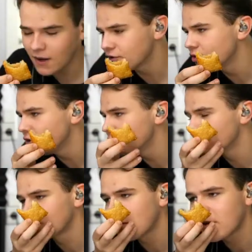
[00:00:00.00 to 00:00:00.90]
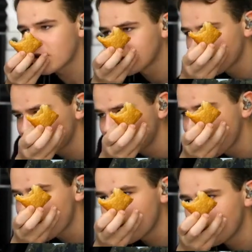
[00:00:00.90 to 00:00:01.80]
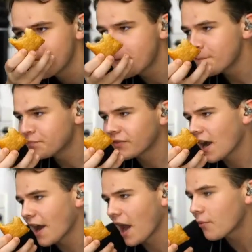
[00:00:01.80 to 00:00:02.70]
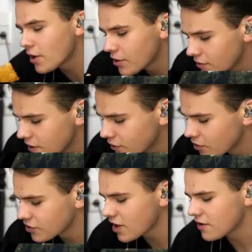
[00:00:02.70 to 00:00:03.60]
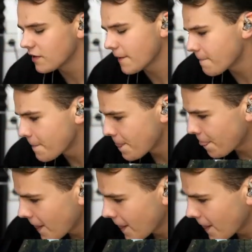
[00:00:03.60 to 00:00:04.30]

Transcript: here, but I don't use them for streaming because they're too heavy. And I really don't need the noise cancelling.